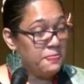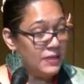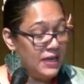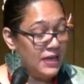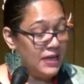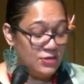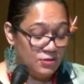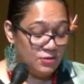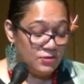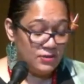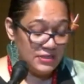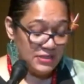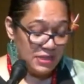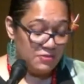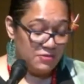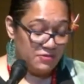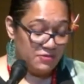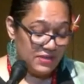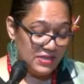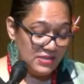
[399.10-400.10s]
It took some
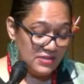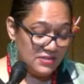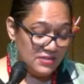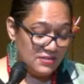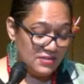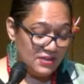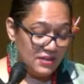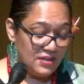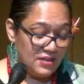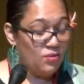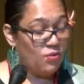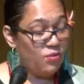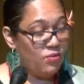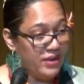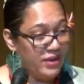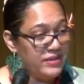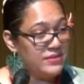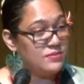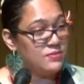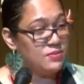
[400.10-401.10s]
of us
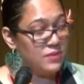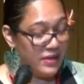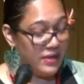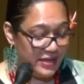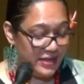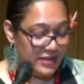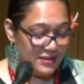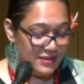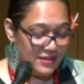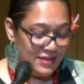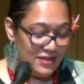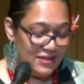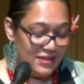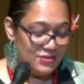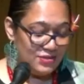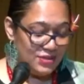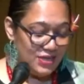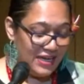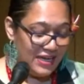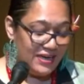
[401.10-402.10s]
quite a while
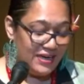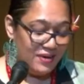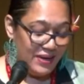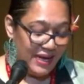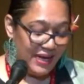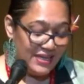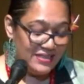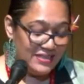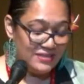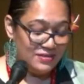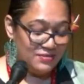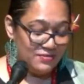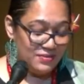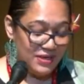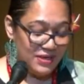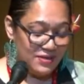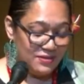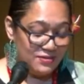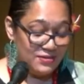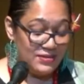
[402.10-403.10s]
to get our heads
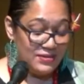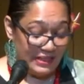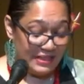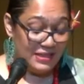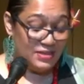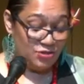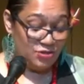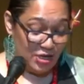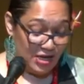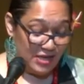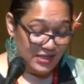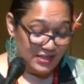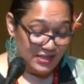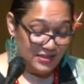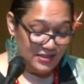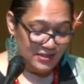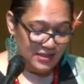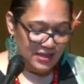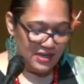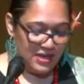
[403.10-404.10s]
around the
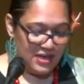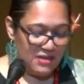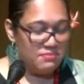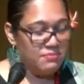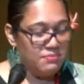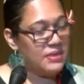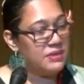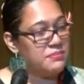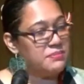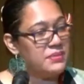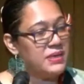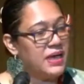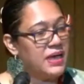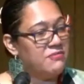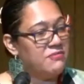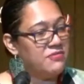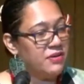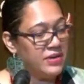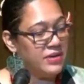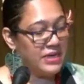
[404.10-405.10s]
jargon, but it
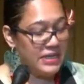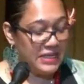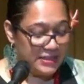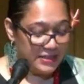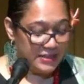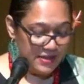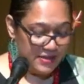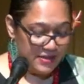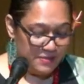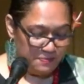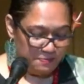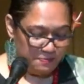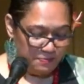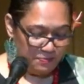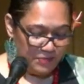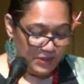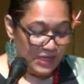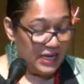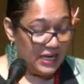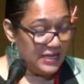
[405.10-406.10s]
became very clear,
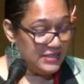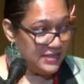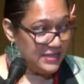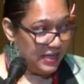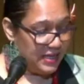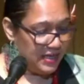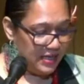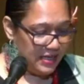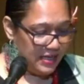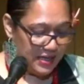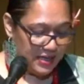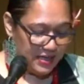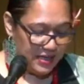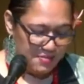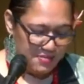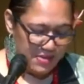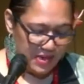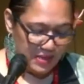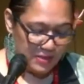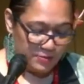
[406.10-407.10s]
as he
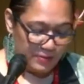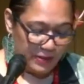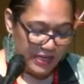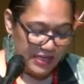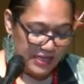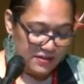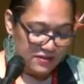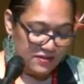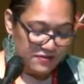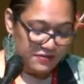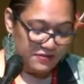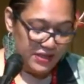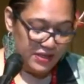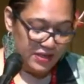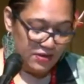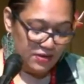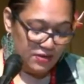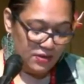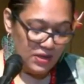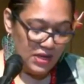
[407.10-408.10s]
um, explained in the
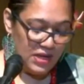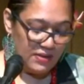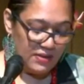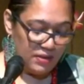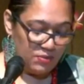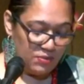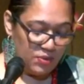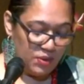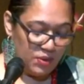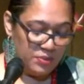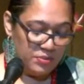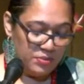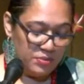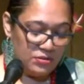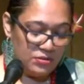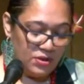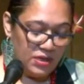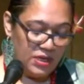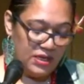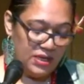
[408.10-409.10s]
video, that what we were
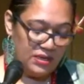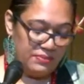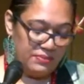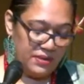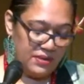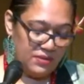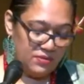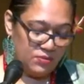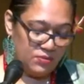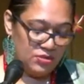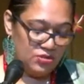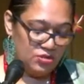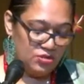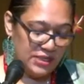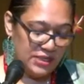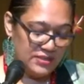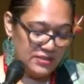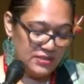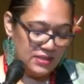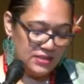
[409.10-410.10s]
talking about was
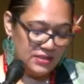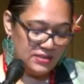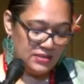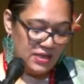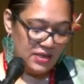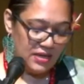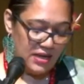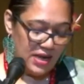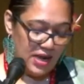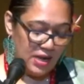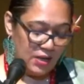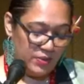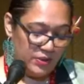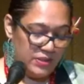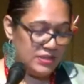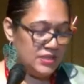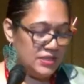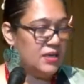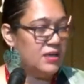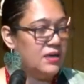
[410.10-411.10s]
justice and
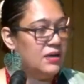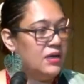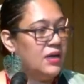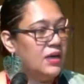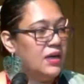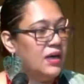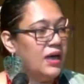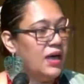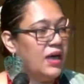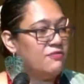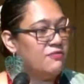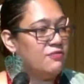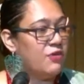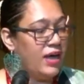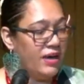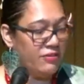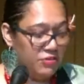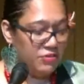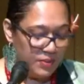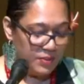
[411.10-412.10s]
equity. And for
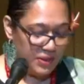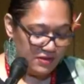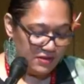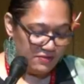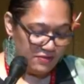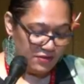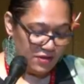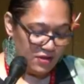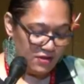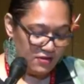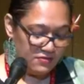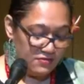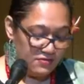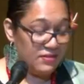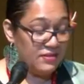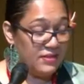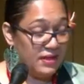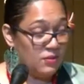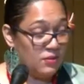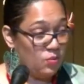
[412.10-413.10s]
everyone involved,
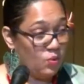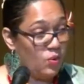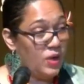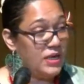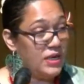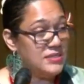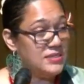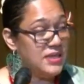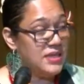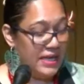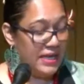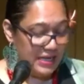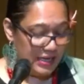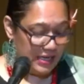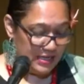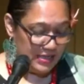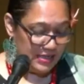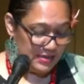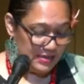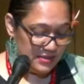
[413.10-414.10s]
that was and
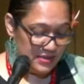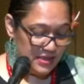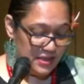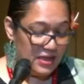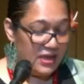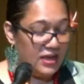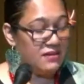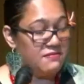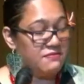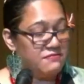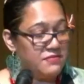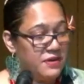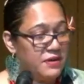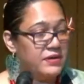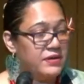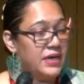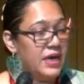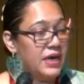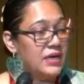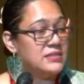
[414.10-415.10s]
is a
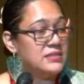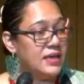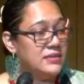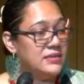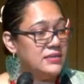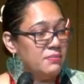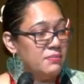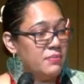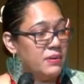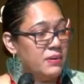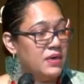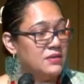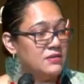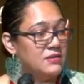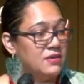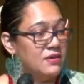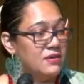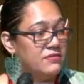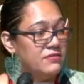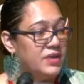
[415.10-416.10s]
very exciting part
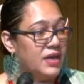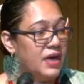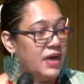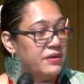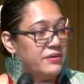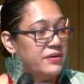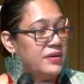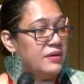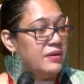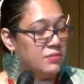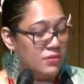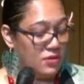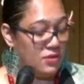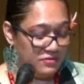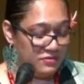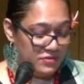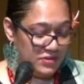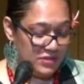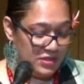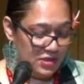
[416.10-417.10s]
of the REM
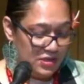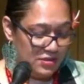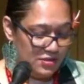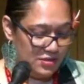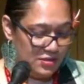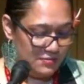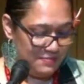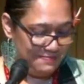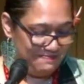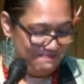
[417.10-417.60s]
conversation.